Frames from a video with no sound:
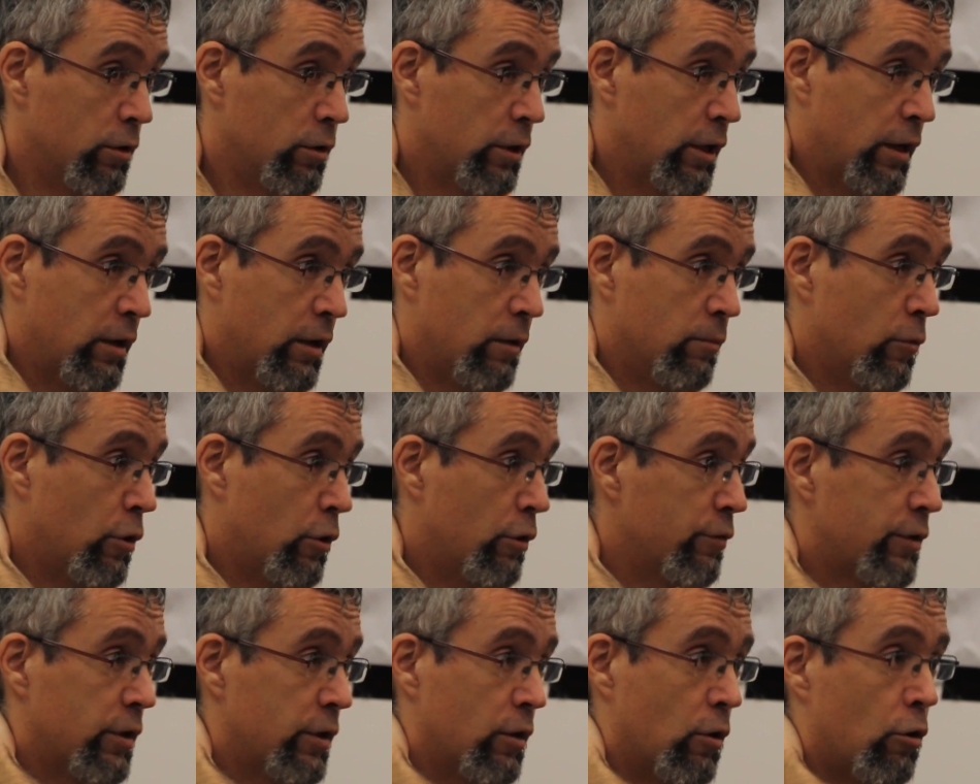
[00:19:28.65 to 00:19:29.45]
They're
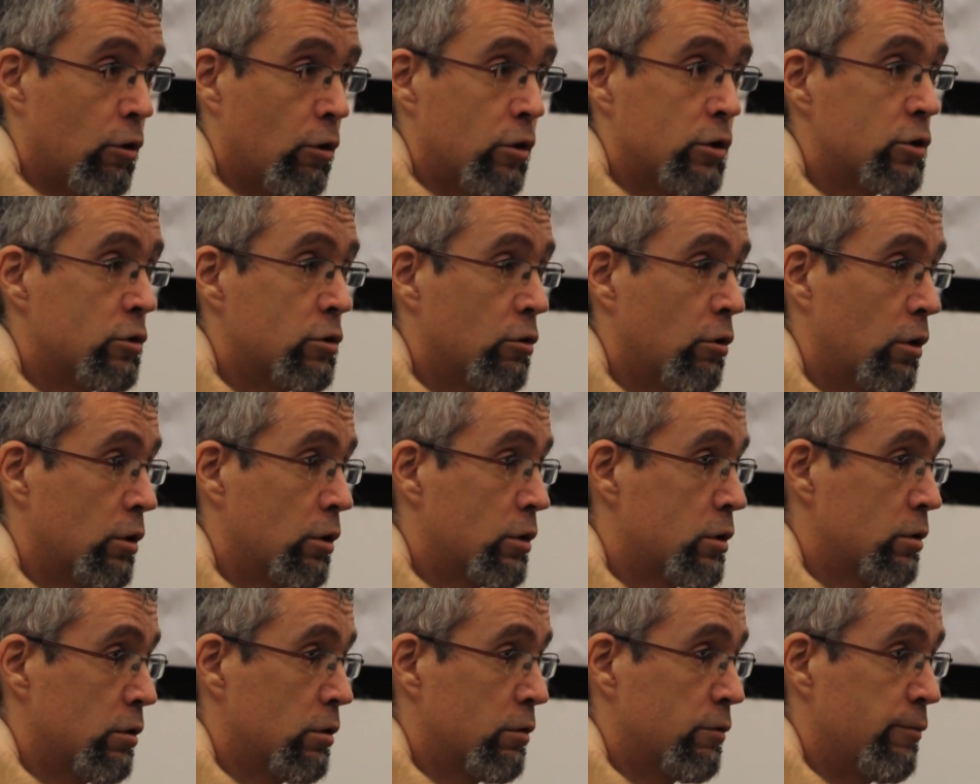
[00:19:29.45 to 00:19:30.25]
involved in all
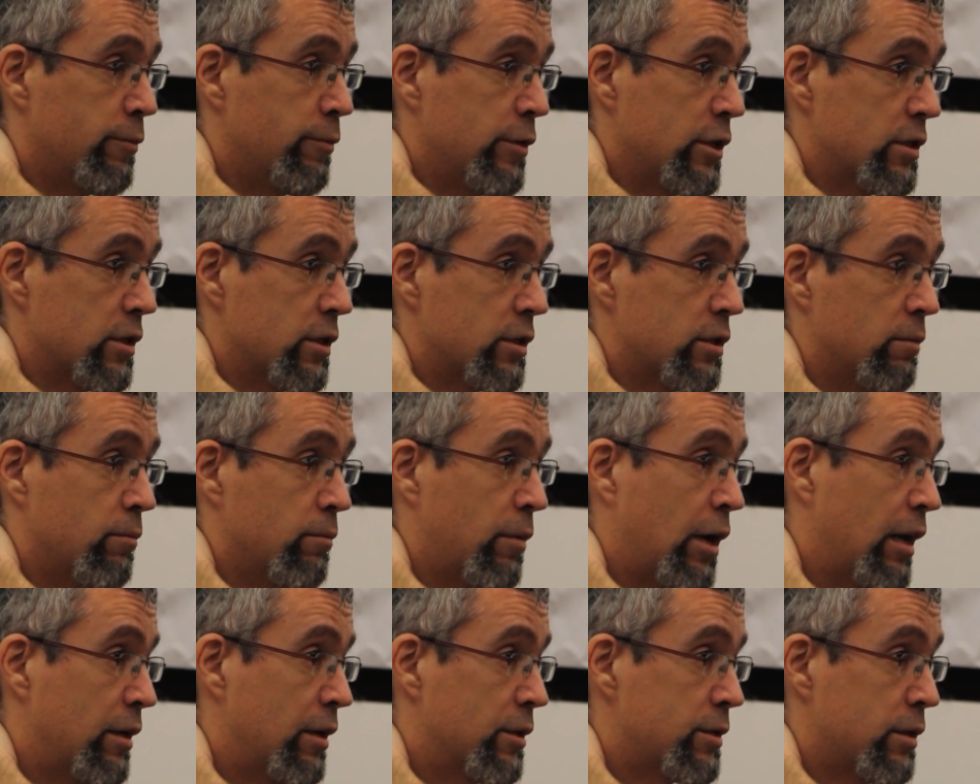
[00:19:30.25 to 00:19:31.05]
sorts of business. They
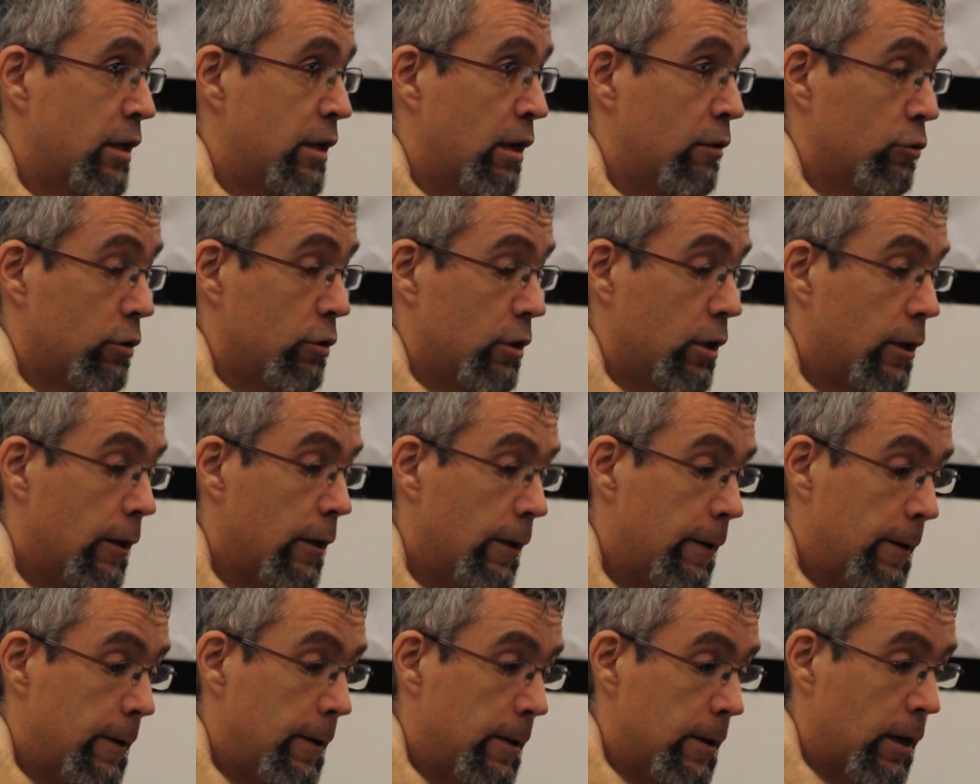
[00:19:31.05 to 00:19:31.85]
branched out,
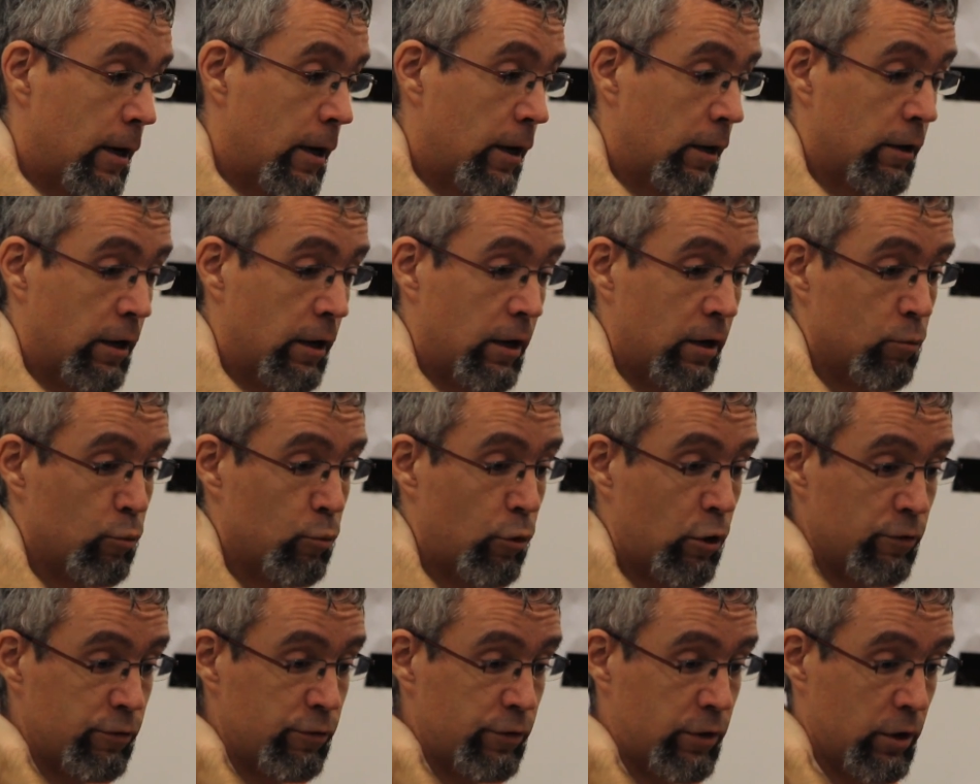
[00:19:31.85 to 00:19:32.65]
and they're
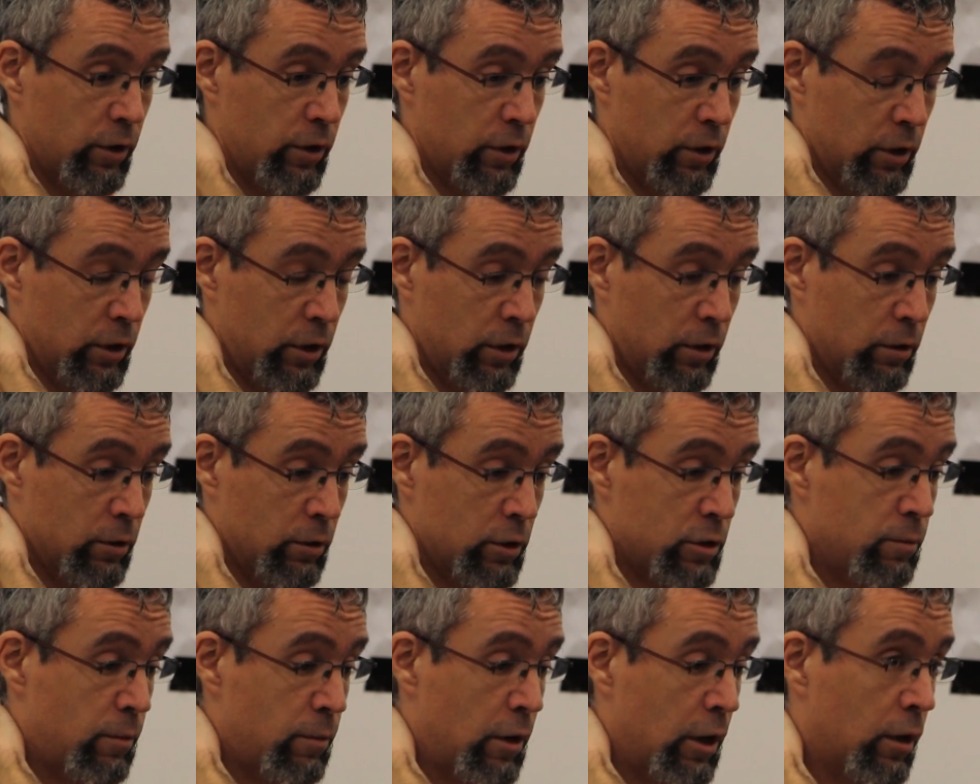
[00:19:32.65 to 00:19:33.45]
involved in
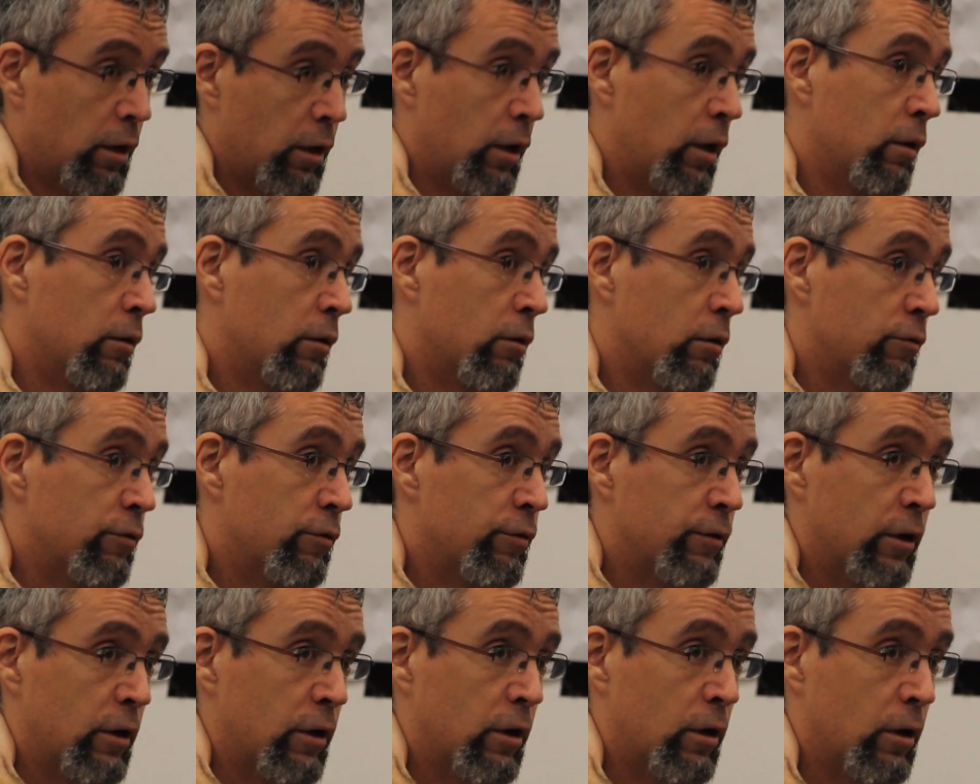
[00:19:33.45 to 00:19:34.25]
smuggling of
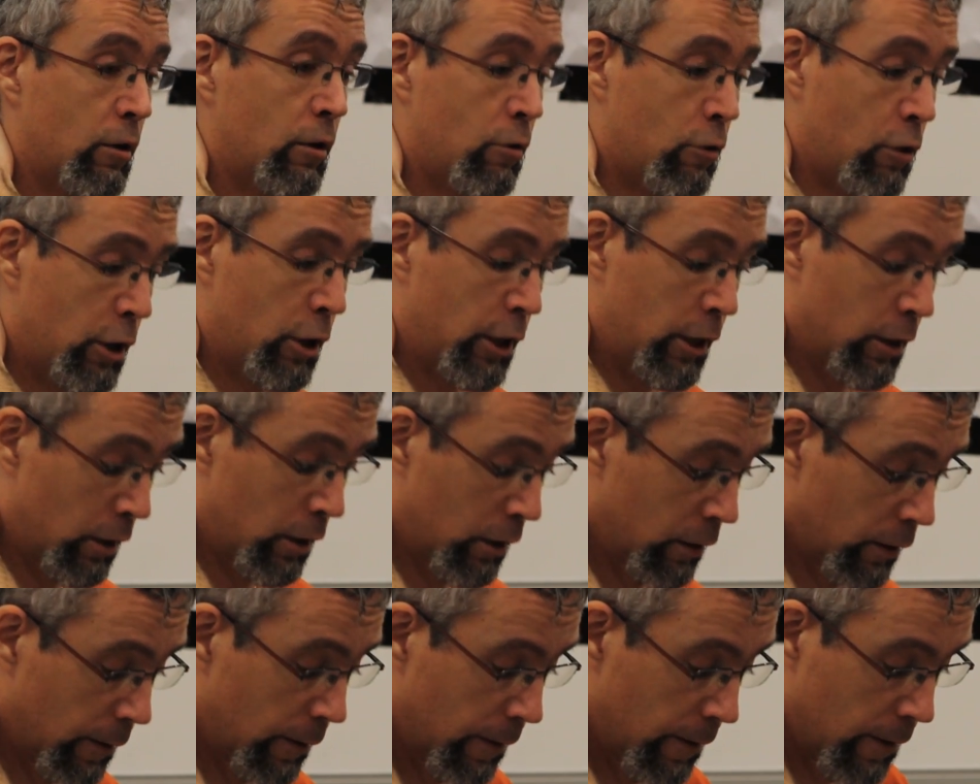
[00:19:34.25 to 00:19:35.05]
oil,
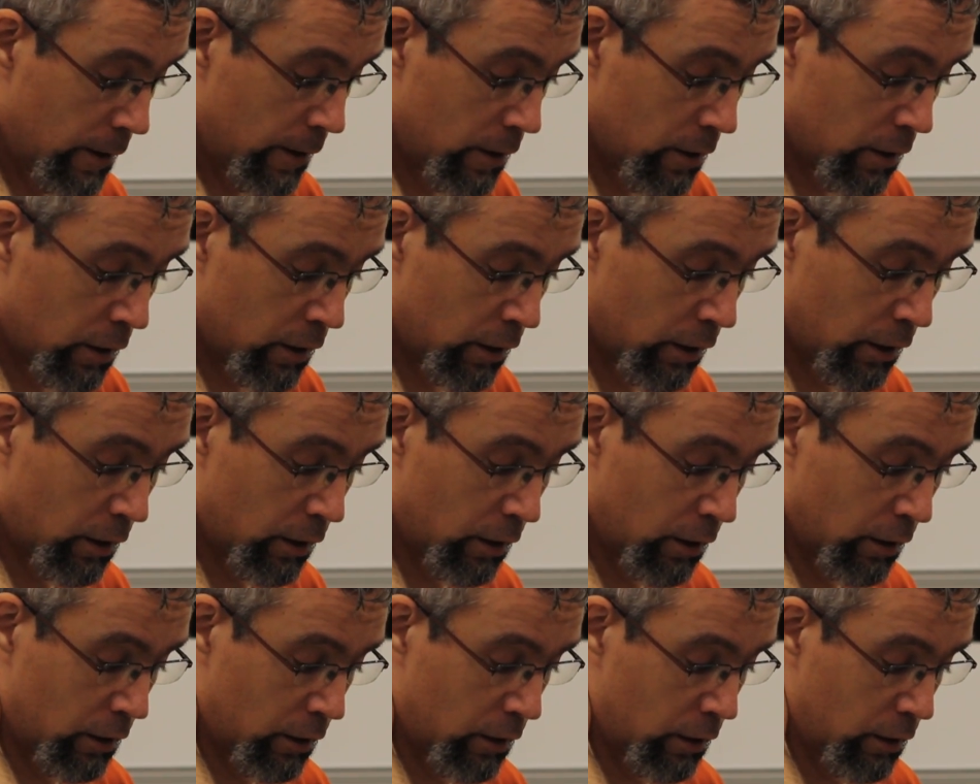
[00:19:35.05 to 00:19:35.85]
in
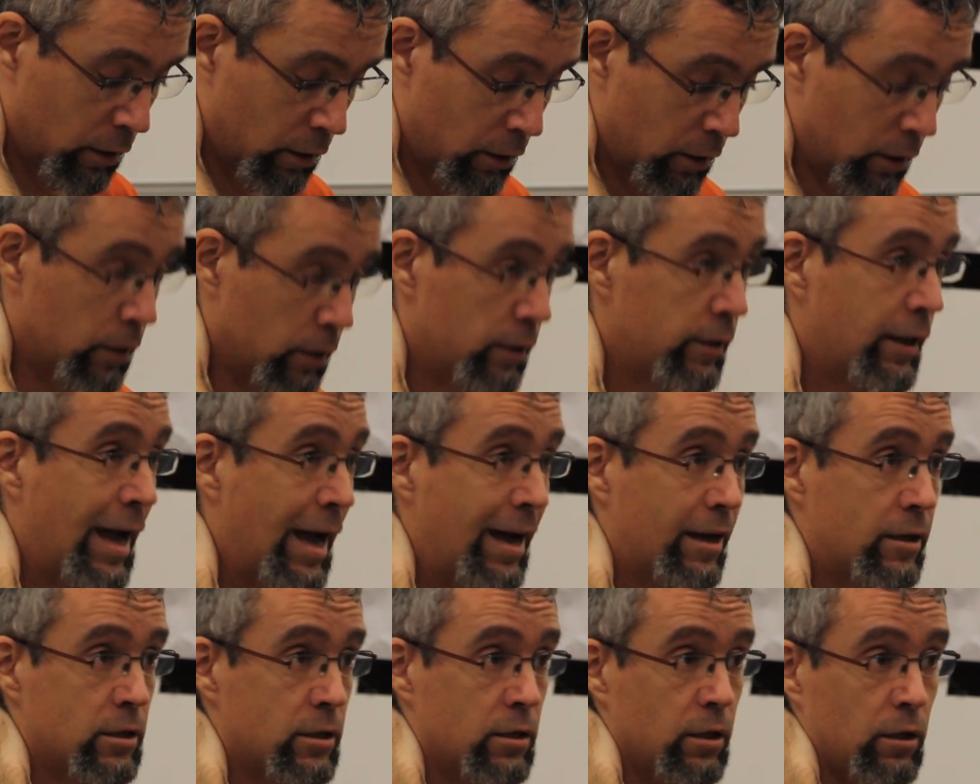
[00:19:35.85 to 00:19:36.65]

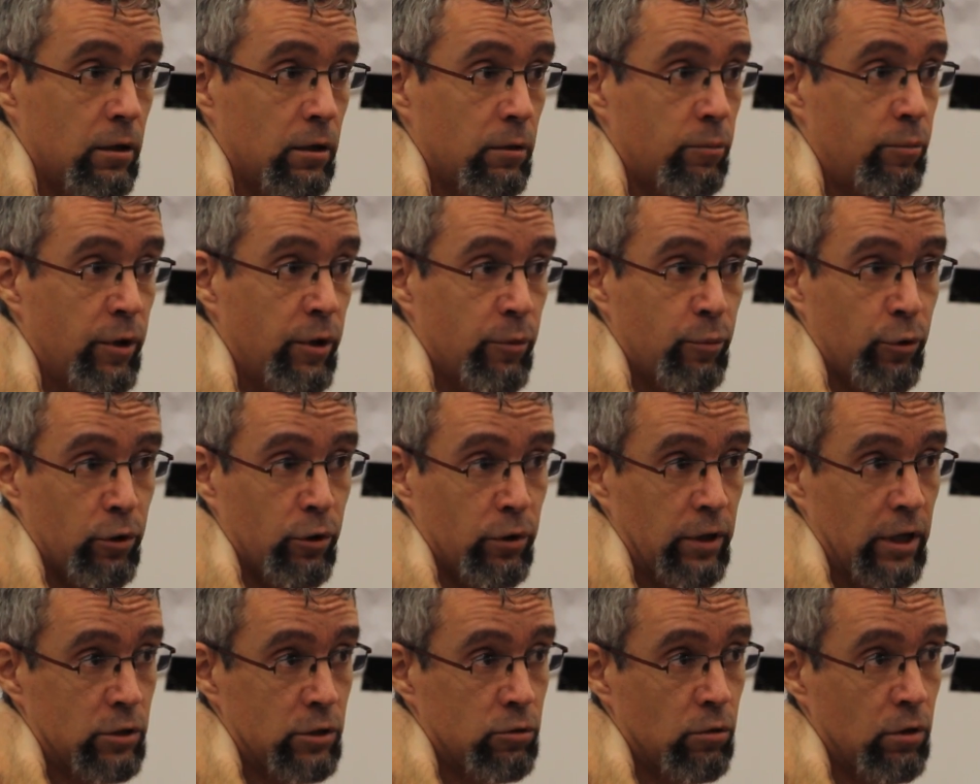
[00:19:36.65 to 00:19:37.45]
taxing people.
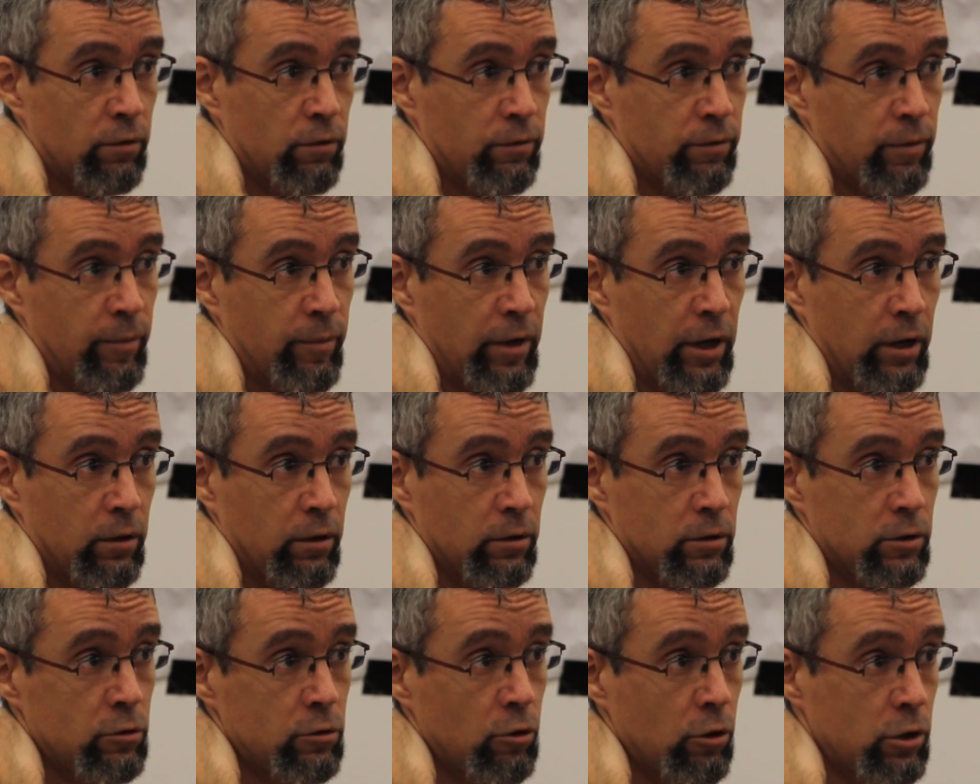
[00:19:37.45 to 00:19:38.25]
That's one of the main
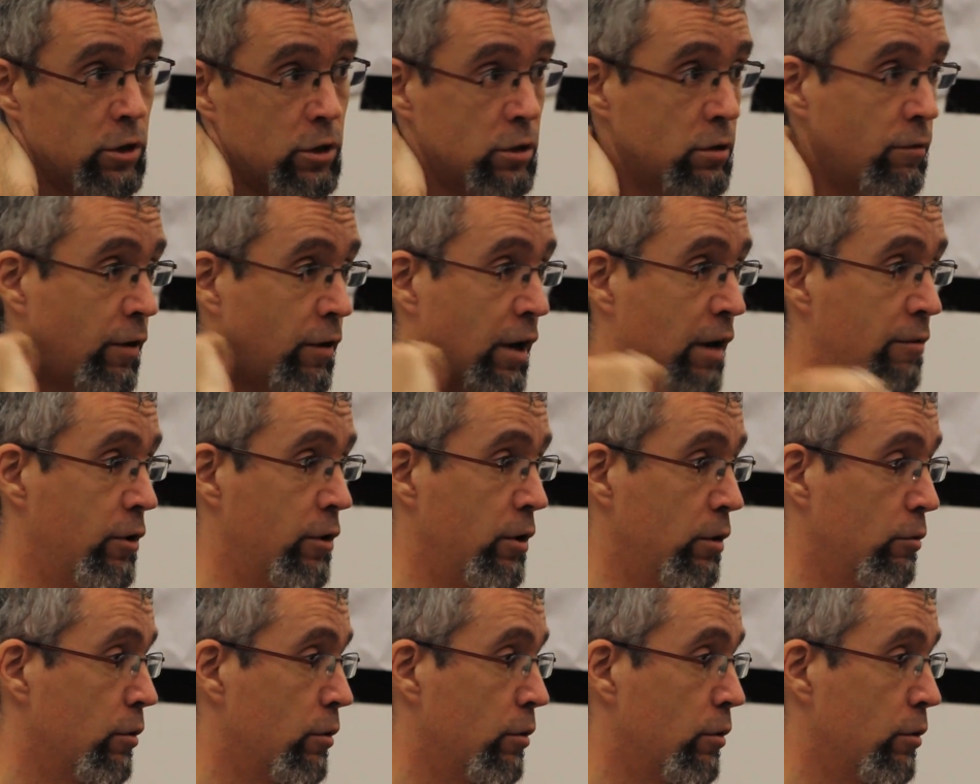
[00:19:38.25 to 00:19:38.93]
sources of revenue.